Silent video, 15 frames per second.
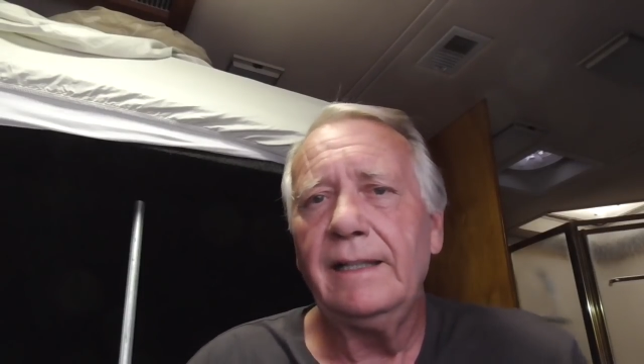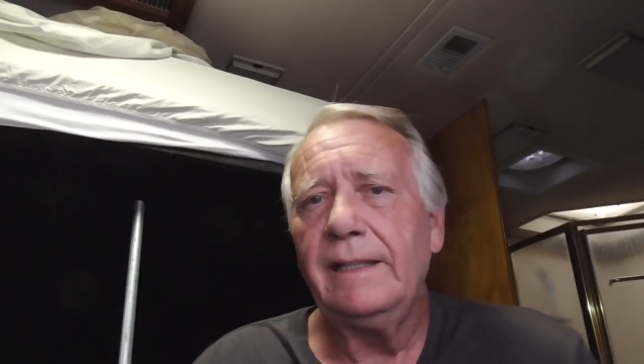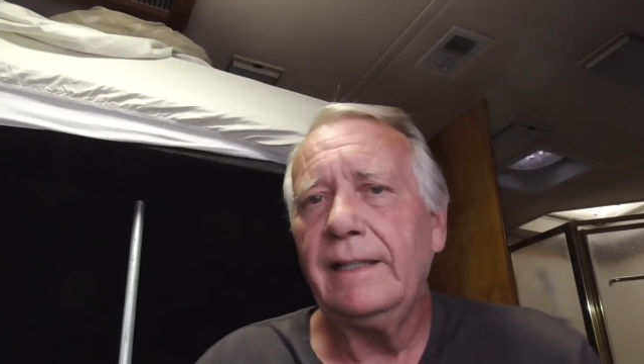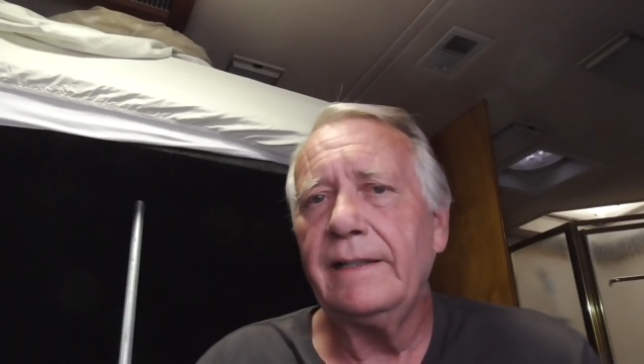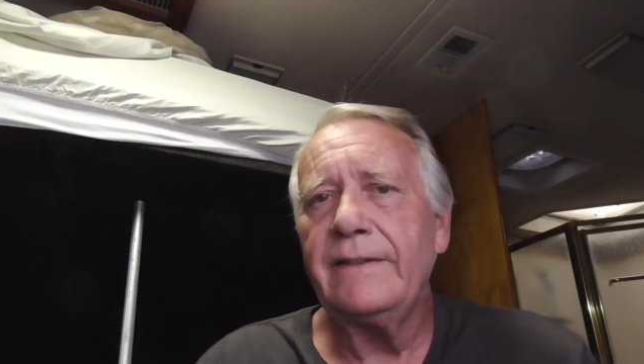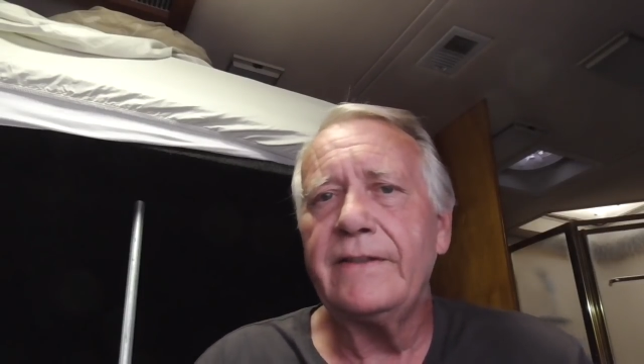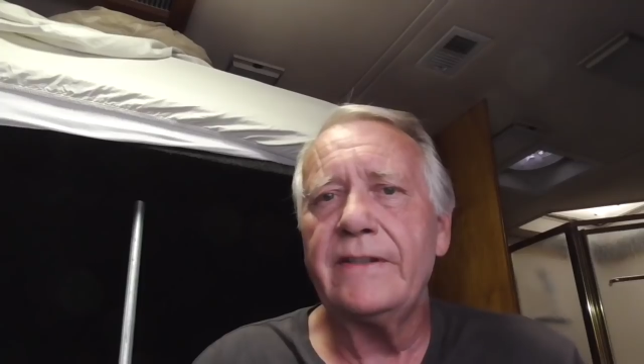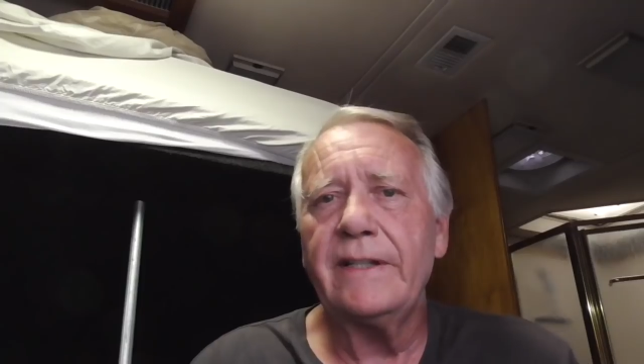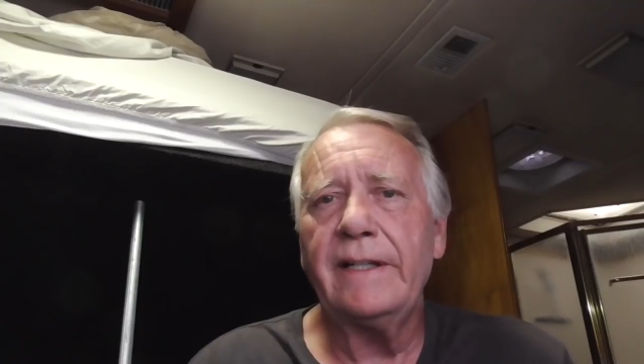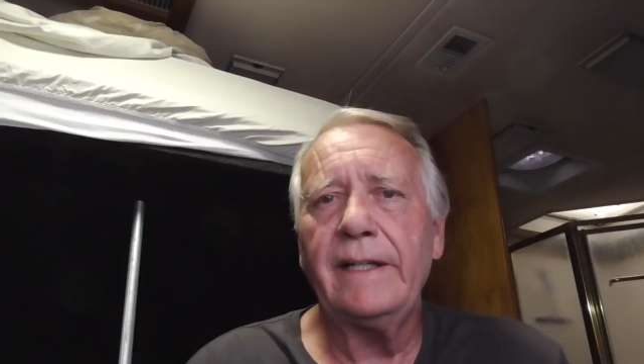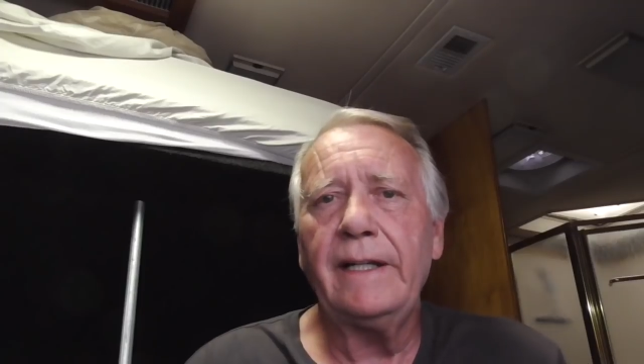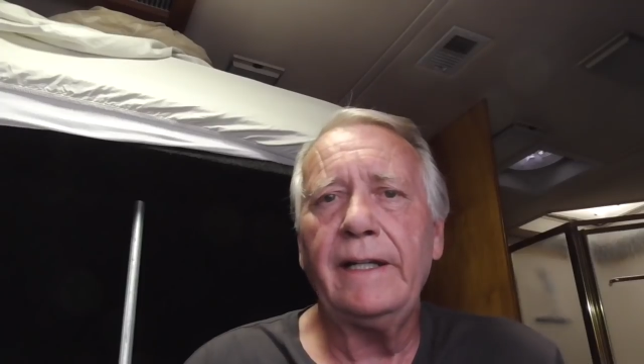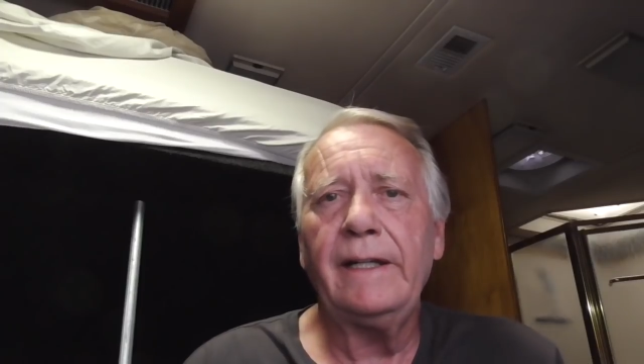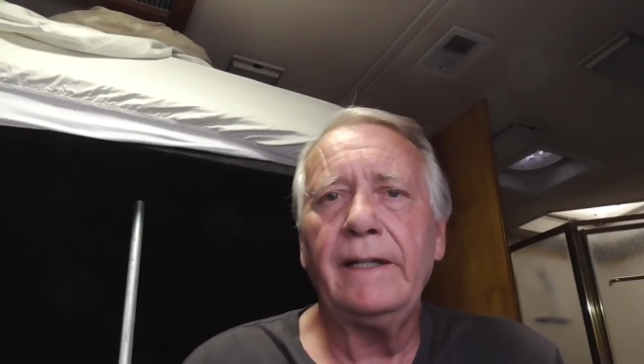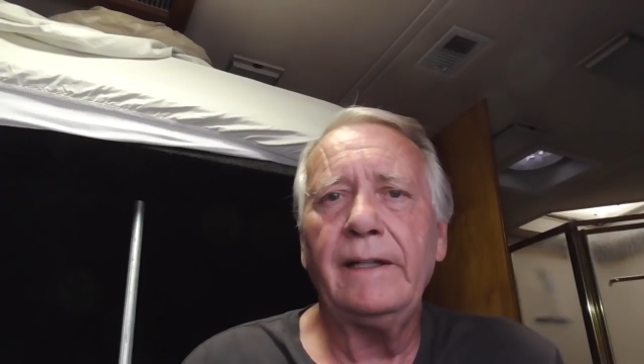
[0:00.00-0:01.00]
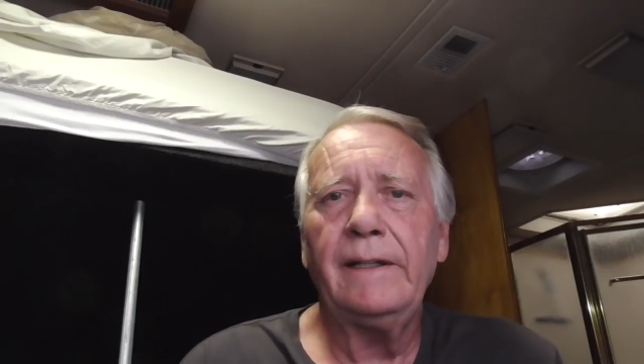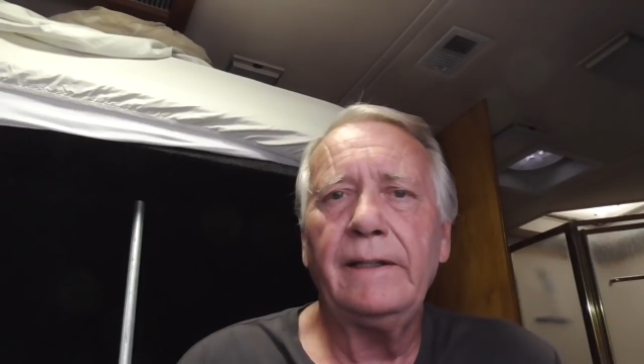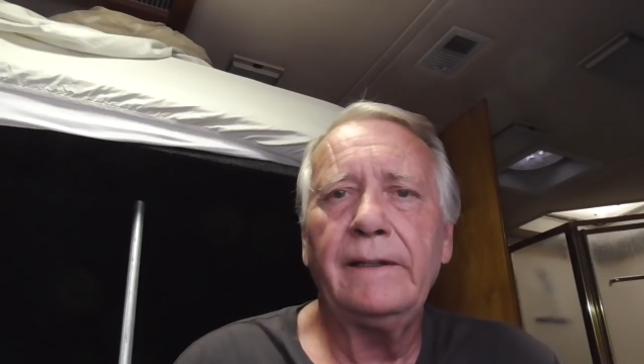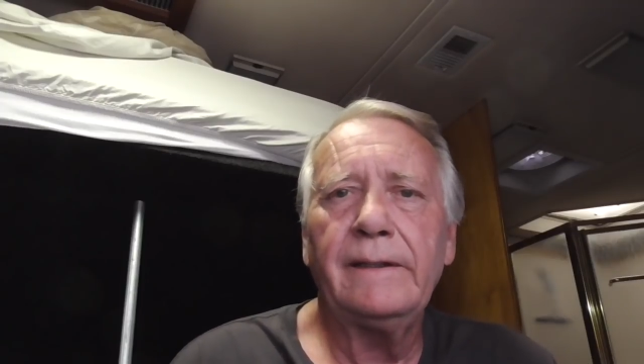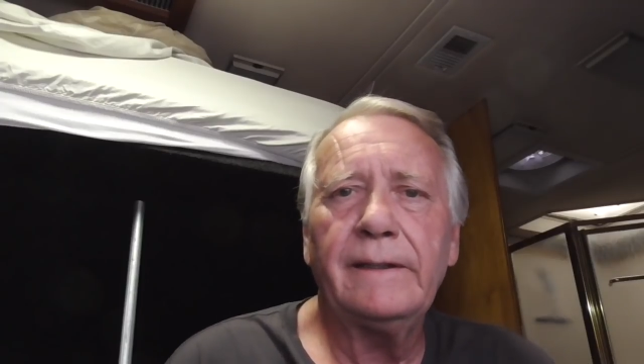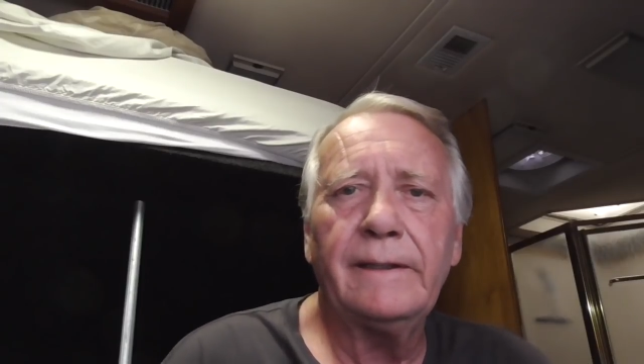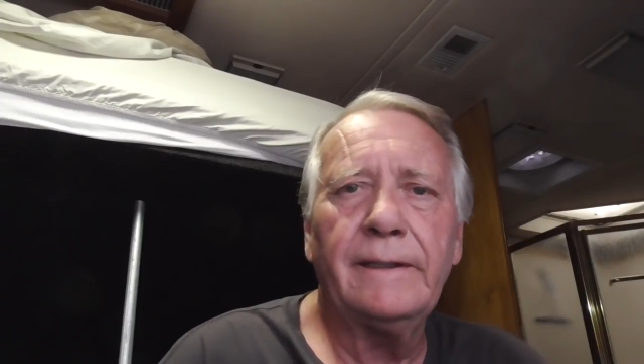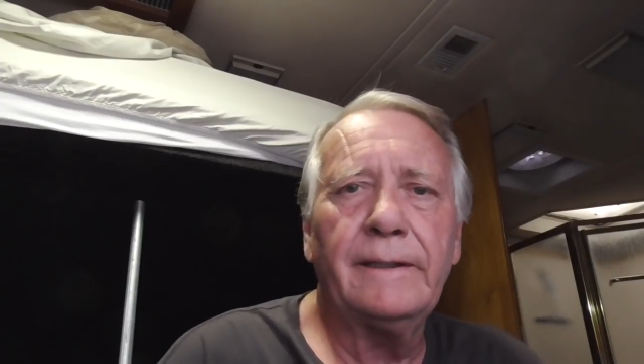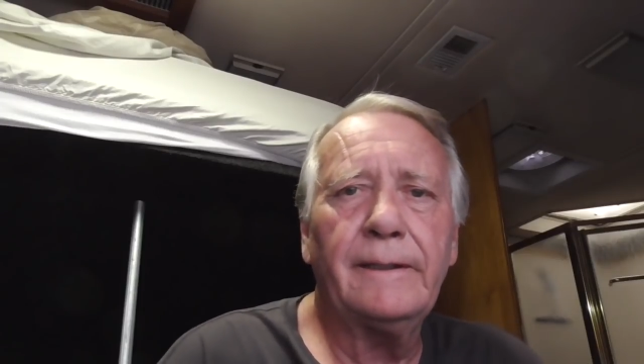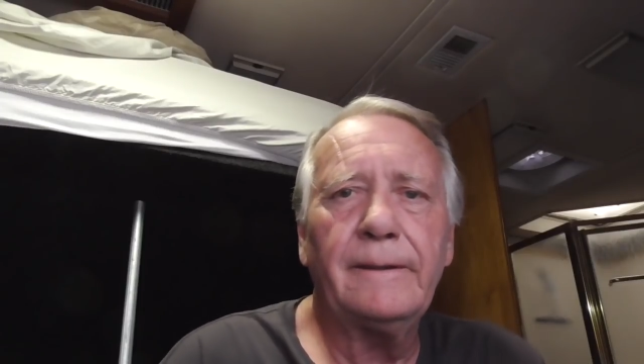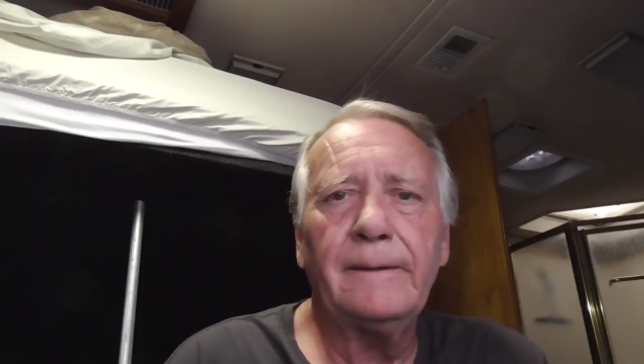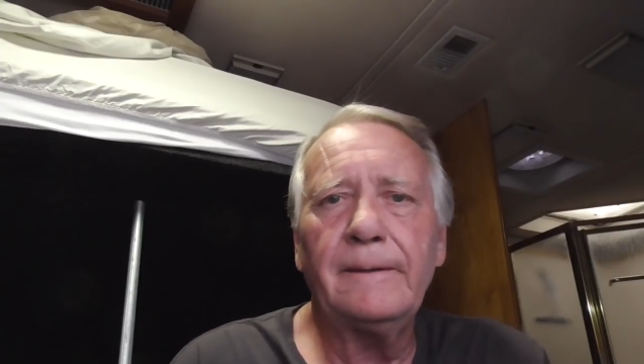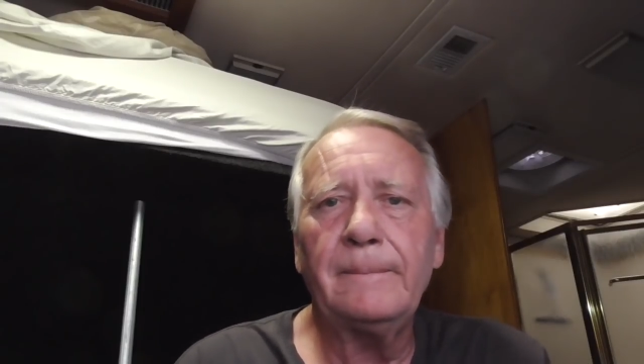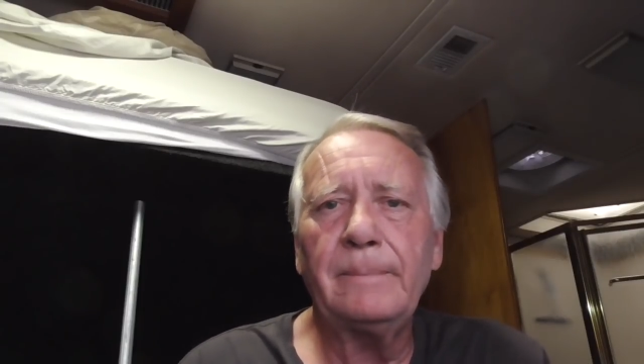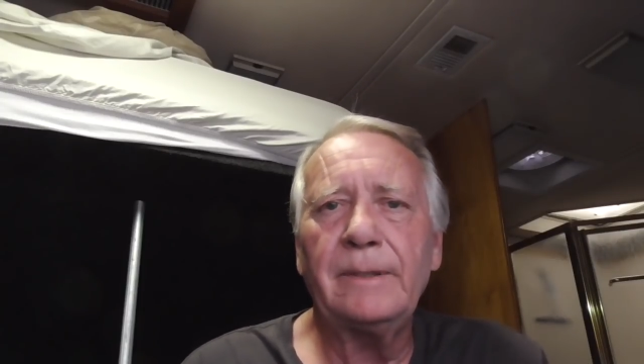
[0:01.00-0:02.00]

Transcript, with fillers: It's a uh,